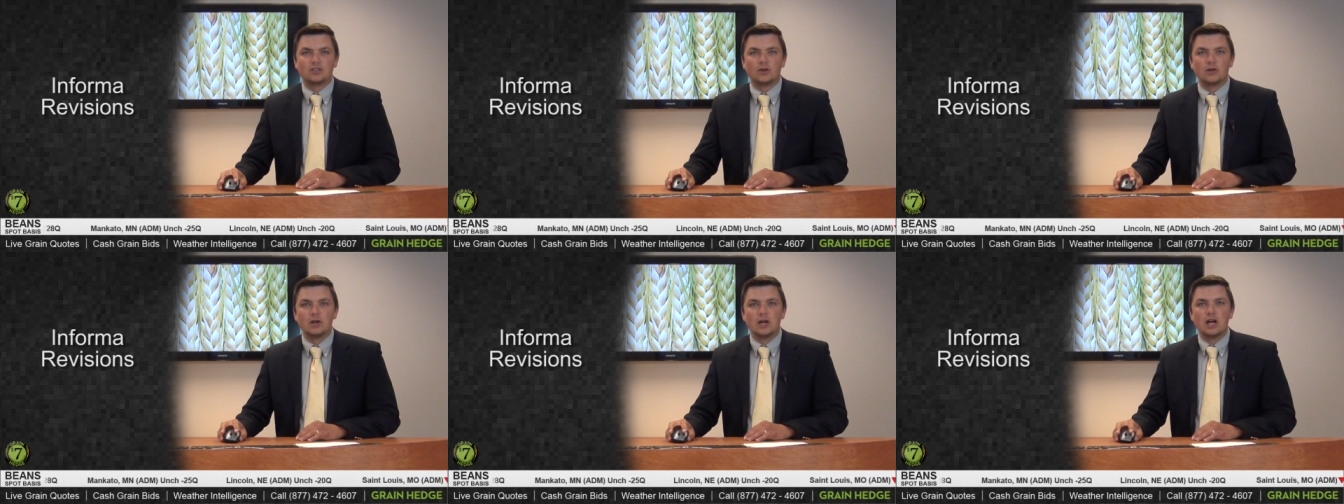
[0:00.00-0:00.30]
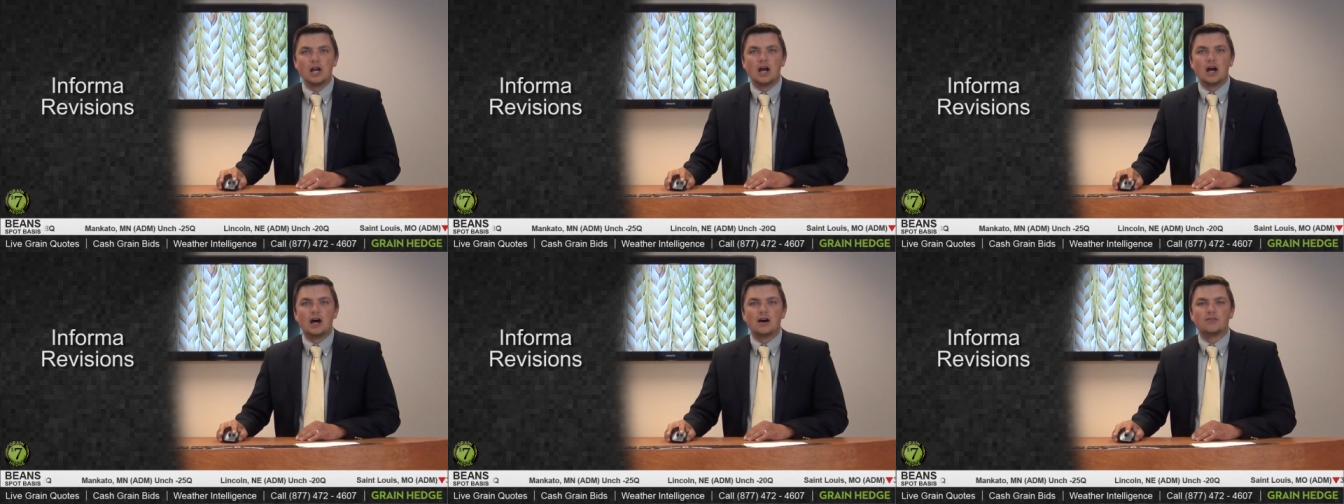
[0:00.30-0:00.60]
so
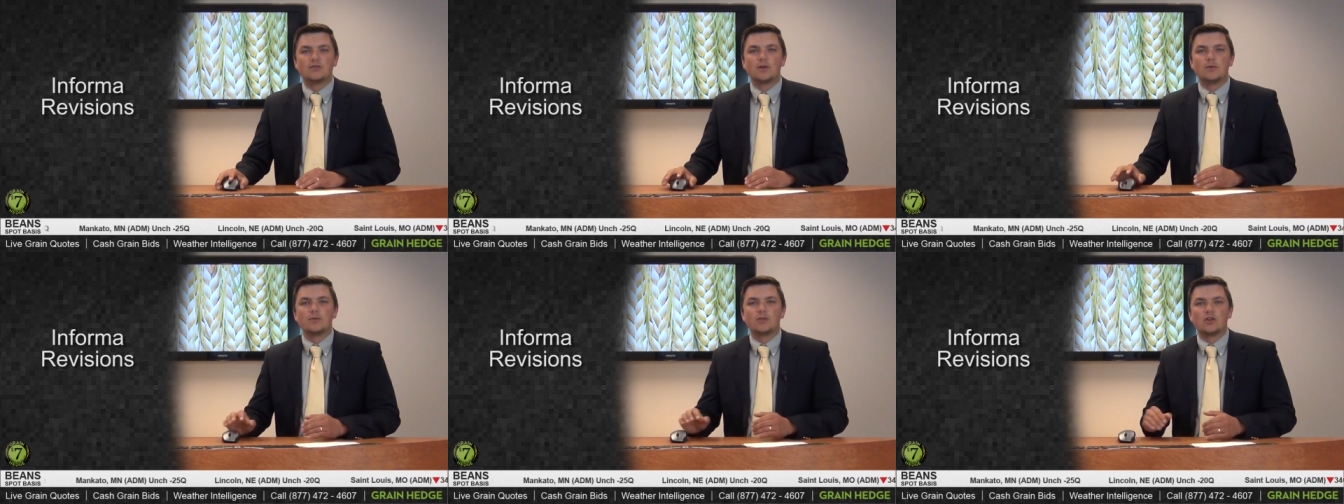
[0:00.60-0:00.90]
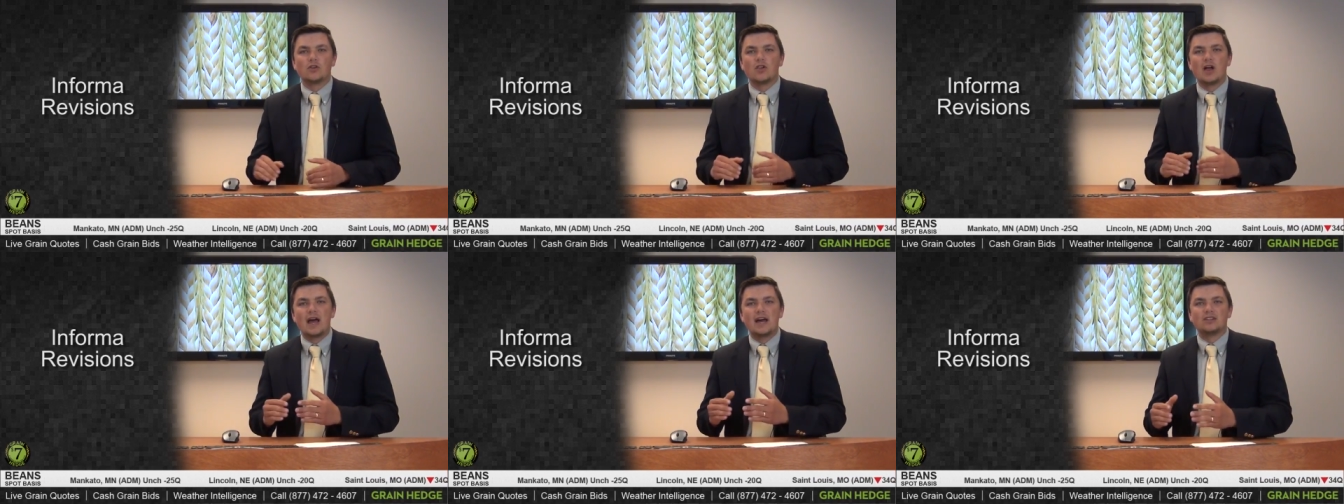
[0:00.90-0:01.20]
uh, from
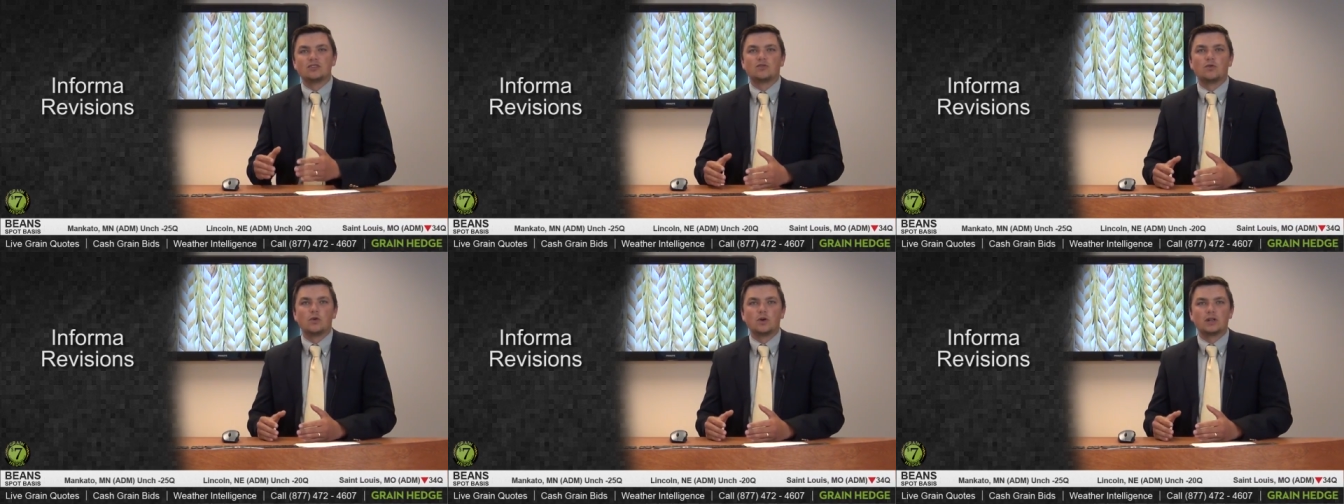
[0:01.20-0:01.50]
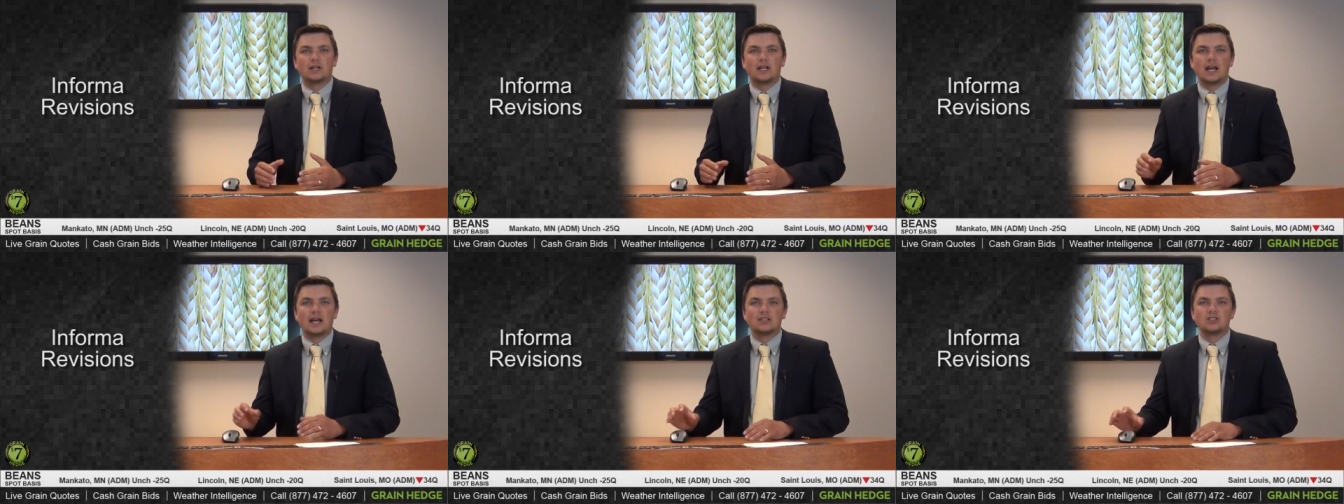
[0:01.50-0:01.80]
their last
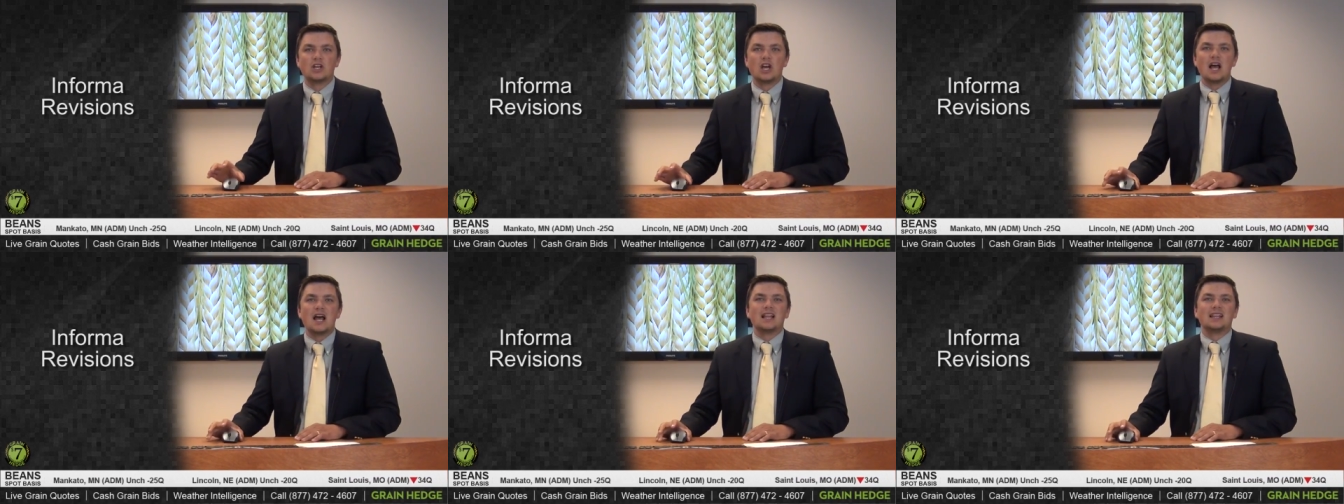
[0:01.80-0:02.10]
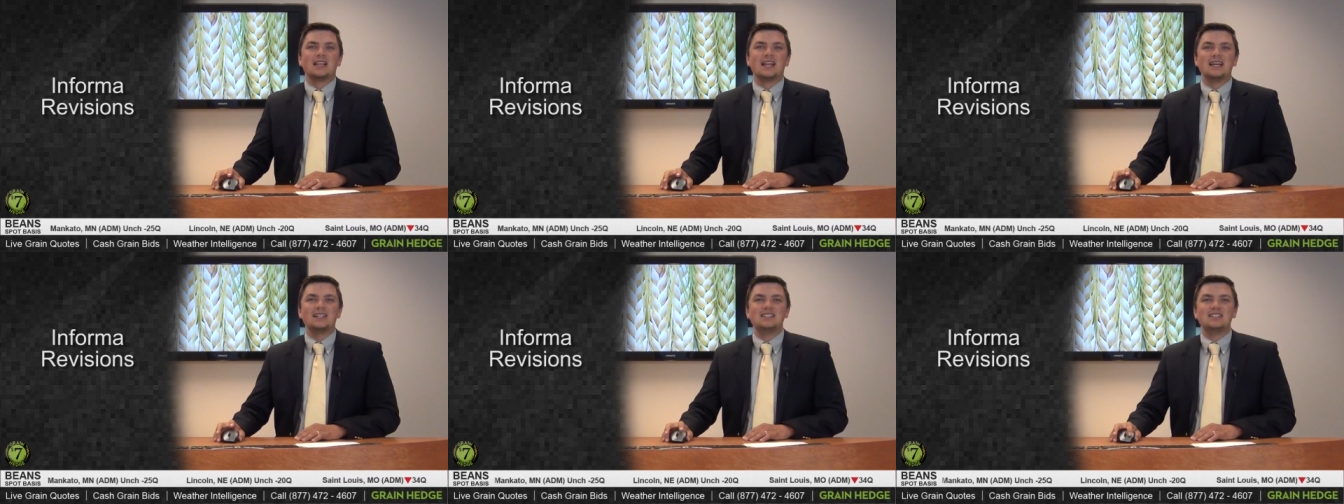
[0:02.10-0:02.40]
forecast.
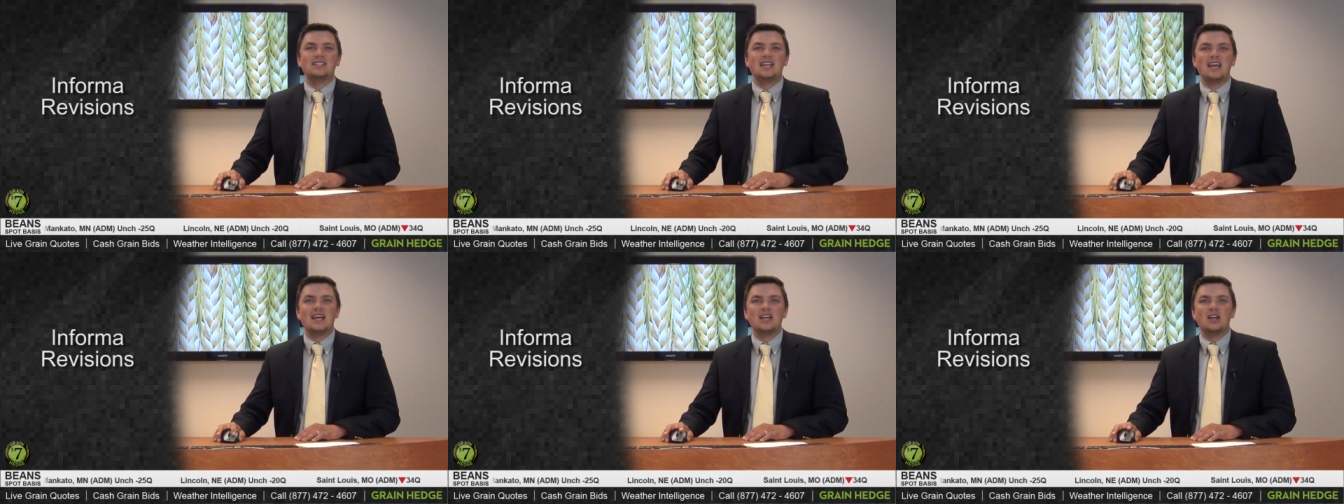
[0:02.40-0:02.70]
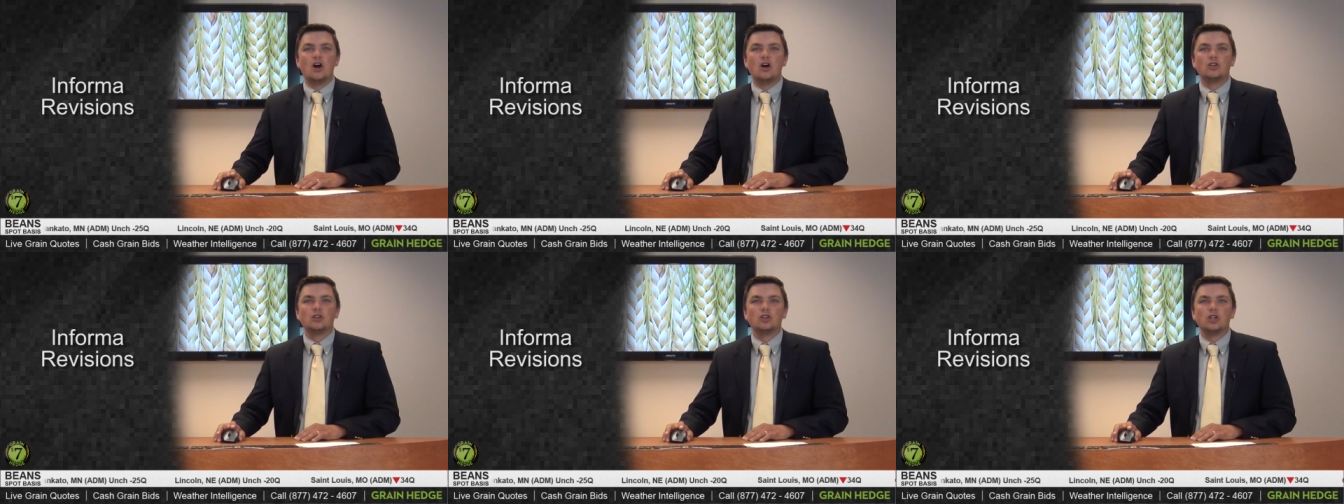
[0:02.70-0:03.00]
Let's
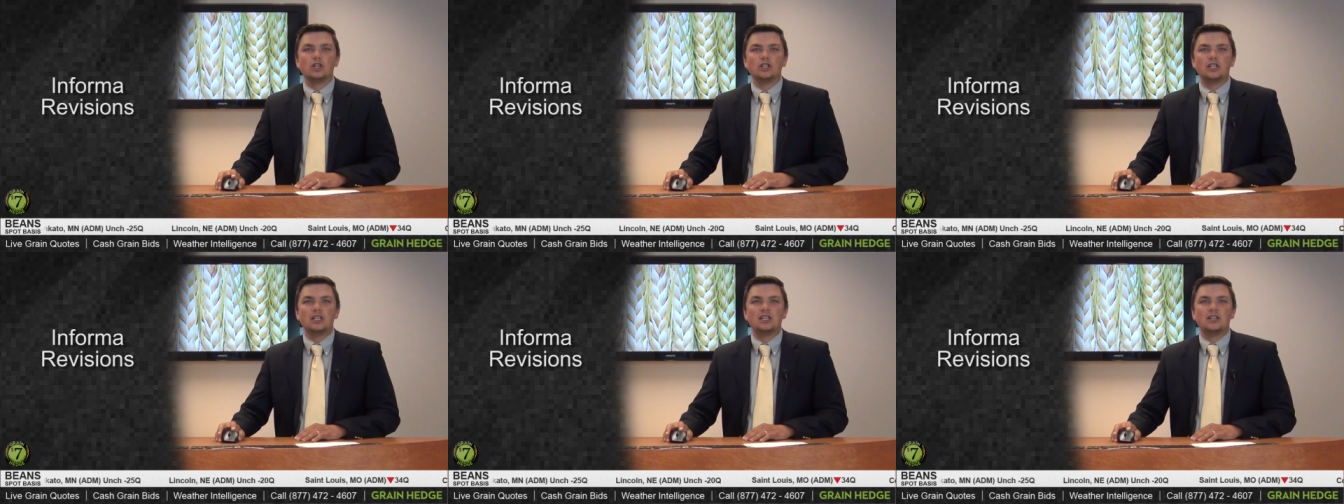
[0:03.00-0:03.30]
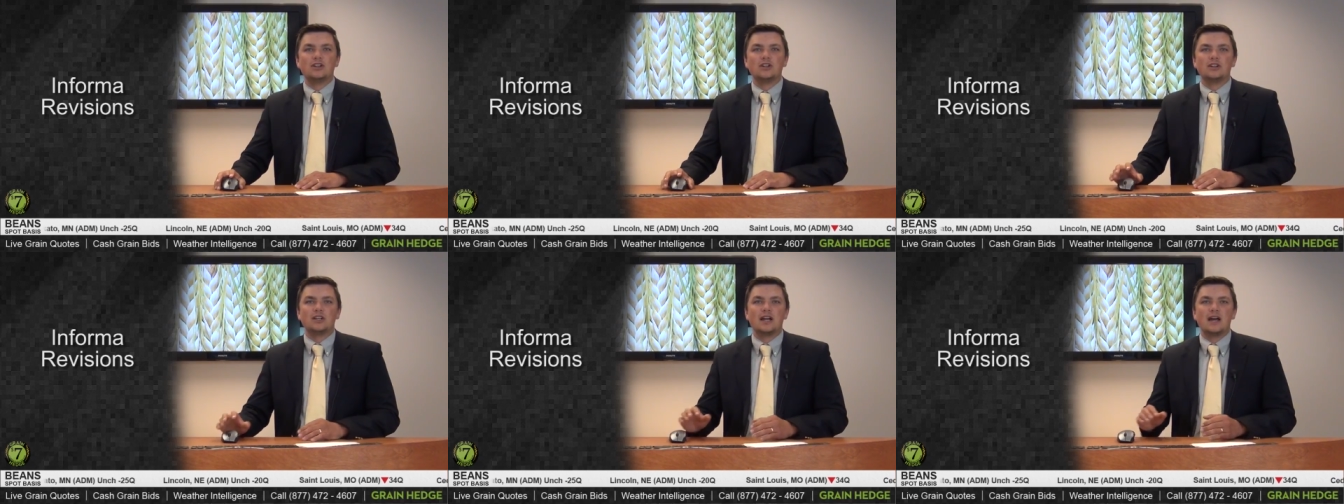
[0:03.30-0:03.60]
take a look here